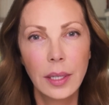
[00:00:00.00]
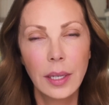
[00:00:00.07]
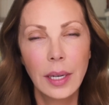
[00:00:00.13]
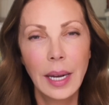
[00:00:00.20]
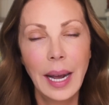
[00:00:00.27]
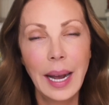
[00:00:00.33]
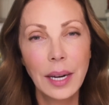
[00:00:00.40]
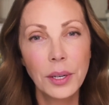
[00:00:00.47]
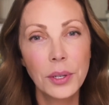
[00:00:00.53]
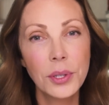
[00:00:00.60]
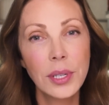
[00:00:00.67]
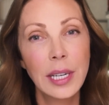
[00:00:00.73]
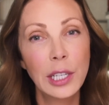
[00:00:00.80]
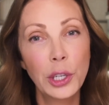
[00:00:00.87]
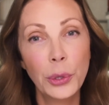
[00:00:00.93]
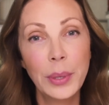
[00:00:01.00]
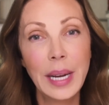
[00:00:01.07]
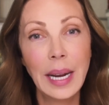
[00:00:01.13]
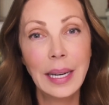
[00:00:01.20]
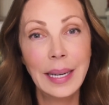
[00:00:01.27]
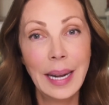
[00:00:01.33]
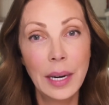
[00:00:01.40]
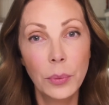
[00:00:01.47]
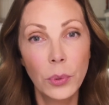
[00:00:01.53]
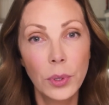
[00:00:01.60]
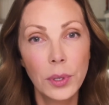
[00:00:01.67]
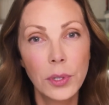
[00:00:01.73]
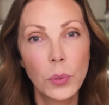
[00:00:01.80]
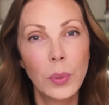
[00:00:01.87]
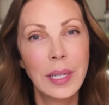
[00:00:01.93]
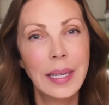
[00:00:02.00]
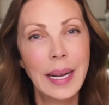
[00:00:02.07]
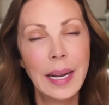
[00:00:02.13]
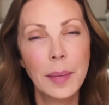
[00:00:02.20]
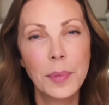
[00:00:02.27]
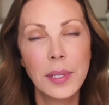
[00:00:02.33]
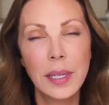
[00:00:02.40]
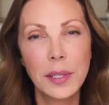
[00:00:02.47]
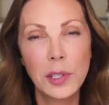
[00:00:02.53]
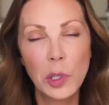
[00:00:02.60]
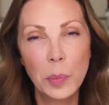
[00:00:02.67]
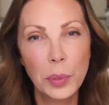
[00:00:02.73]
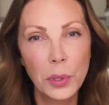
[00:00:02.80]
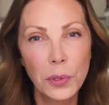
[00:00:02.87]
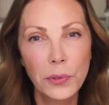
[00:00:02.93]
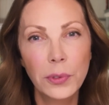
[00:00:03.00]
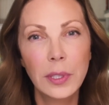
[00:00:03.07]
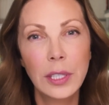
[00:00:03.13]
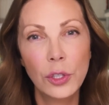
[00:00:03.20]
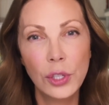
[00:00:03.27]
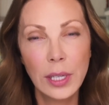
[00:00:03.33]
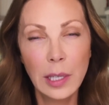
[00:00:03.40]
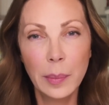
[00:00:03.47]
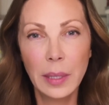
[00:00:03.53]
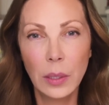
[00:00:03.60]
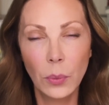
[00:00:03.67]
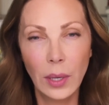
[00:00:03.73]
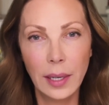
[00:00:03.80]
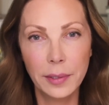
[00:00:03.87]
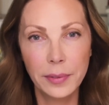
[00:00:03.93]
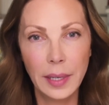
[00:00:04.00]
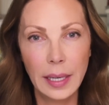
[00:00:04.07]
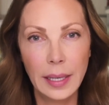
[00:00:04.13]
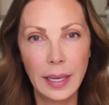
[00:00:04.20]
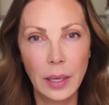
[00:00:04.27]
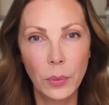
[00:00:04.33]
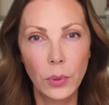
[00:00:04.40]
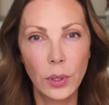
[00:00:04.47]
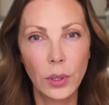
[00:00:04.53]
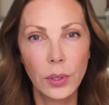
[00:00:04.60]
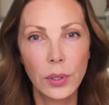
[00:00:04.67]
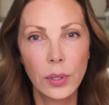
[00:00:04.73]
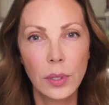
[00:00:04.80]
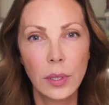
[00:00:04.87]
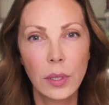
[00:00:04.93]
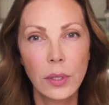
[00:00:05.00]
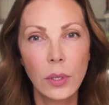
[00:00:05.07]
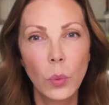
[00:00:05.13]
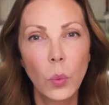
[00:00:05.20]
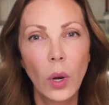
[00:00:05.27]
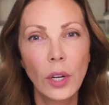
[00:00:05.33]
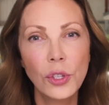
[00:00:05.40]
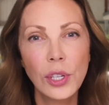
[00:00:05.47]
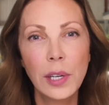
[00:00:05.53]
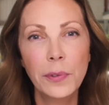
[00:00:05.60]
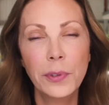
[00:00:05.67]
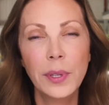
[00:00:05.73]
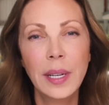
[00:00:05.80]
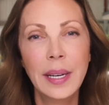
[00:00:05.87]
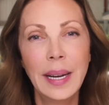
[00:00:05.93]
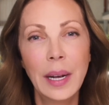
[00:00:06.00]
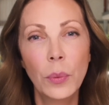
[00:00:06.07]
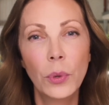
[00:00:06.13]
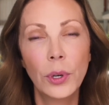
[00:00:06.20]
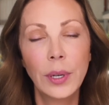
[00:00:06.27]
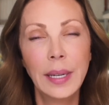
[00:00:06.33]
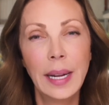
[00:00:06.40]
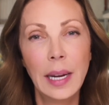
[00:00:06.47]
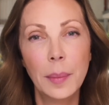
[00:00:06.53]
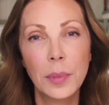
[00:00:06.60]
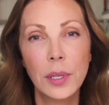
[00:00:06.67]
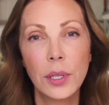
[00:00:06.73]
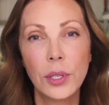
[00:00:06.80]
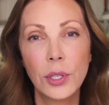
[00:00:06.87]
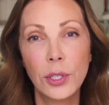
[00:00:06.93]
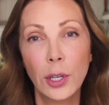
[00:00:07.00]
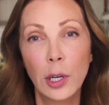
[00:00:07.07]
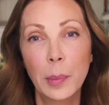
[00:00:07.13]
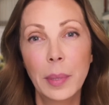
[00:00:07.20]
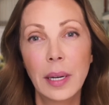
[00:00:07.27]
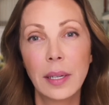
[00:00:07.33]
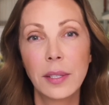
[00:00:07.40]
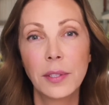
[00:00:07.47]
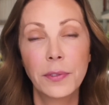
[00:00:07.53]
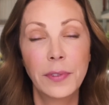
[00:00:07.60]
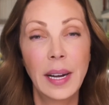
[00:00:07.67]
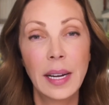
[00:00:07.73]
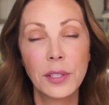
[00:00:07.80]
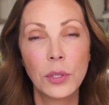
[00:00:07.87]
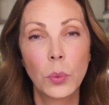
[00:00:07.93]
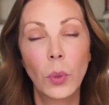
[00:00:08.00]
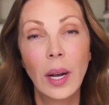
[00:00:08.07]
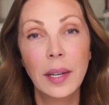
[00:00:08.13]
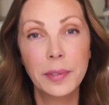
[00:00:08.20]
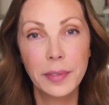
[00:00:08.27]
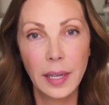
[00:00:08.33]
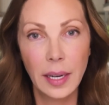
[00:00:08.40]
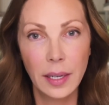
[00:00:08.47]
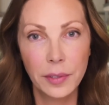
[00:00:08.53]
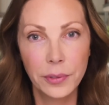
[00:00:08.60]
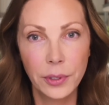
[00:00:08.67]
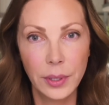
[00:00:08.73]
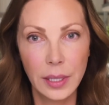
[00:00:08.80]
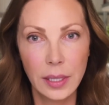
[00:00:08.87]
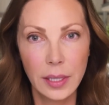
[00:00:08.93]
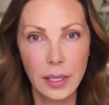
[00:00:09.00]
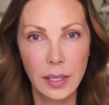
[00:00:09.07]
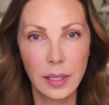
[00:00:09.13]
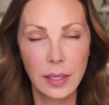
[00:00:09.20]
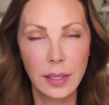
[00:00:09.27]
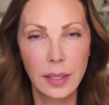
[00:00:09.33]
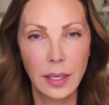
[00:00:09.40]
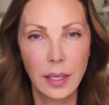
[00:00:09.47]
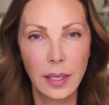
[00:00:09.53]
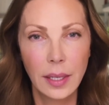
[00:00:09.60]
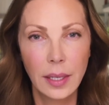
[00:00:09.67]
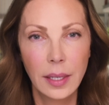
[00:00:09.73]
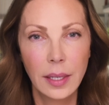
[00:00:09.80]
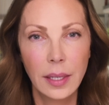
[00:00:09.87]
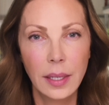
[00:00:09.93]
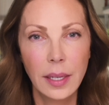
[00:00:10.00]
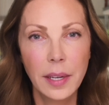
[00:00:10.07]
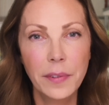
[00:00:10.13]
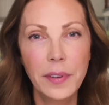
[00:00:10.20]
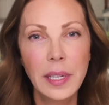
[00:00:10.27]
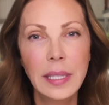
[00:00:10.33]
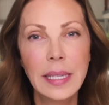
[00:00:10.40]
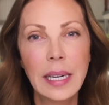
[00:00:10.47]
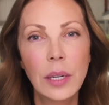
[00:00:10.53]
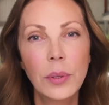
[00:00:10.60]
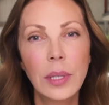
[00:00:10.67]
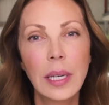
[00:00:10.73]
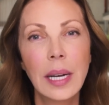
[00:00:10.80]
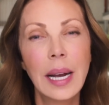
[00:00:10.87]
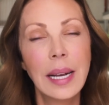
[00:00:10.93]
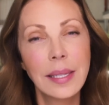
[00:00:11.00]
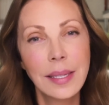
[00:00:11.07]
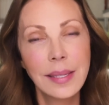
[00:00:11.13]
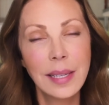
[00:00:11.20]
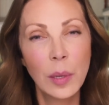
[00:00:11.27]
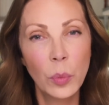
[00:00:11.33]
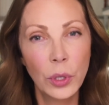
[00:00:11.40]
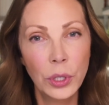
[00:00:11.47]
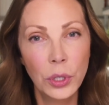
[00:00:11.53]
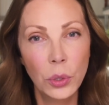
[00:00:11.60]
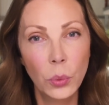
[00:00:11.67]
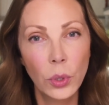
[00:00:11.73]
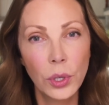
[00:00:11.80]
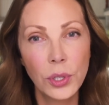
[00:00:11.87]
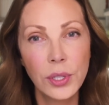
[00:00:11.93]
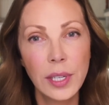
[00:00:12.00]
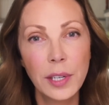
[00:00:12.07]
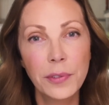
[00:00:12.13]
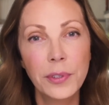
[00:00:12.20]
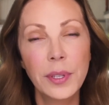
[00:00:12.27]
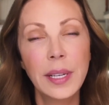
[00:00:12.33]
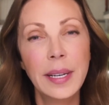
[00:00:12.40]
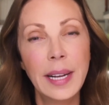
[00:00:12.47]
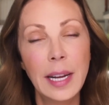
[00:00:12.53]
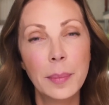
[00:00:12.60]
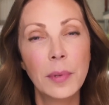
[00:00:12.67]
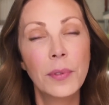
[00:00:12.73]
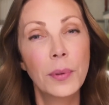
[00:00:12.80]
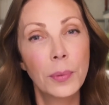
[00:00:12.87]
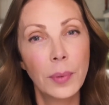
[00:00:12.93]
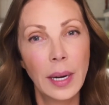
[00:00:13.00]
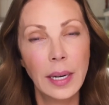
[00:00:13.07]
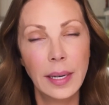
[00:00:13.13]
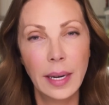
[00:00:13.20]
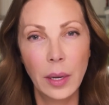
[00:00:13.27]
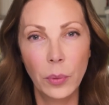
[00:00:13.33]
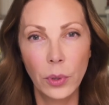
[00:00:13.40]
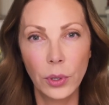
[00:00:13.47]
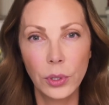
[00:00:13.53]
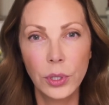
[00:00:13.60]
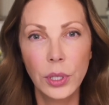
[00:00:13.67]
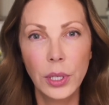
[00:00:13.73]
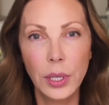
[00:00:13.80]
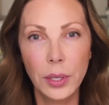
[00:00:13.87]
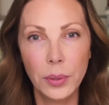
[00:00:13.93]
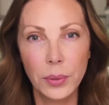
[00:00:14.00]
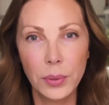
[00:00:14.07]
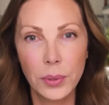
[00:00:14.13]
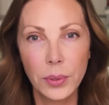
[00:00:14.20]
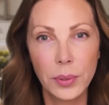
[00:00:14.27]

Hackers can create networks with names that spoof legitimate Wi-Fi networks, so watch out for the network named Starbucks Fast Wi-Fi, for instance. If in doubt, ask someone who works there for the name of the right network to use.